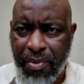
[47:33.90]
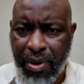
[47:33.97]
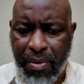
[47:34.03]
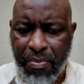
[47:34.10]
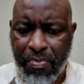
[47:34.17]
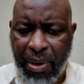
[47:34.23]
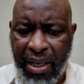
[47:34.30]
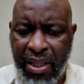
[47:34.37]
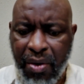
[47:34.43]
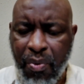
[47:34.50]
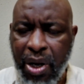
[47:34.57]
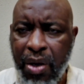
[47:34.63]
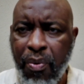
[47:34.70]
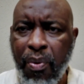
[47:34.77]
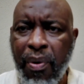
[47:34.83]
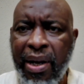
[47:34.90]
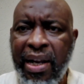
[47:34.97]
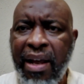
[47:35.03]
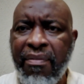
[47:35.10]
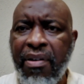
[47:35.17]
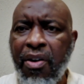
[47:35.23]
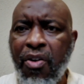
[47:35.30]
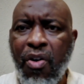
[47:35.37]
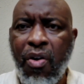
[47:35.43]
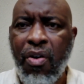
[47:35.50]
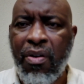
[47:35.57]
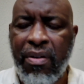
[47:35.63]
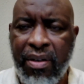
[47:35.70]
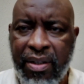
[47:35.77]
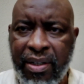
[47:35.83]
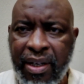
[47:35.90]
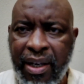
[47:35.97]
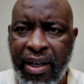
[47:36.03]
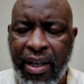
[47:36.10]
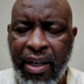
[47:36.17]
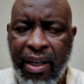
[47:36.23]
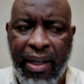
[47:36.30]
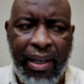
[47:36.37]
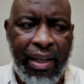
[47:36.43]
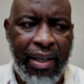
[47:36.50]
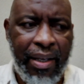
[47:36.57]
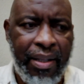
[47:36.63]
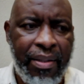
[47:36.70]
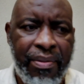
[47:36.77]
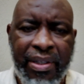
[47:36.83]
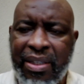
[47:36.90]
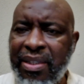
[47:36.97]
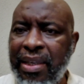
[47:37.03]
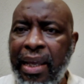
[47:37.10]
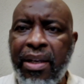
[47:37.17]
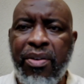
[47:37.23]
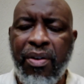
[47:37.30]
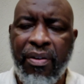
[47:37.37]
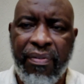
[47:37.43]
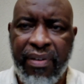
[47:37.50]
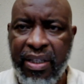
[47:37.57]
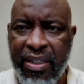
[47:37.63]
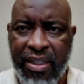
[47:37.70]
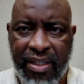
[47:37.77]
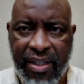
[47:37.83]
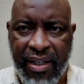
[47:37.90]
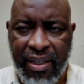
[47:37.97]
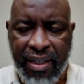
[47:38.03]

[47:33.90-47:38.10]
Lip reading: By the way, we were never called the state of Israel,